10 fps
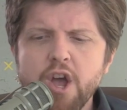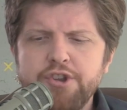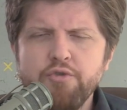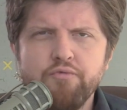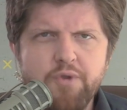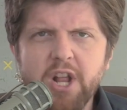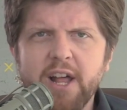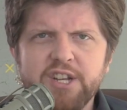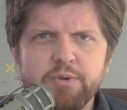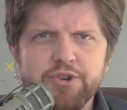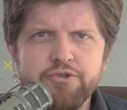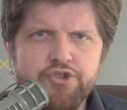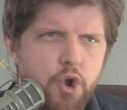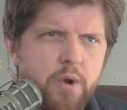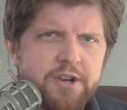Do you realize what you're
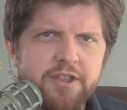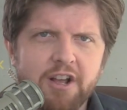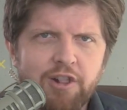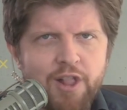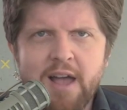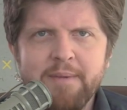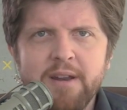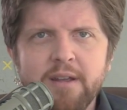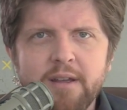doing to the climate?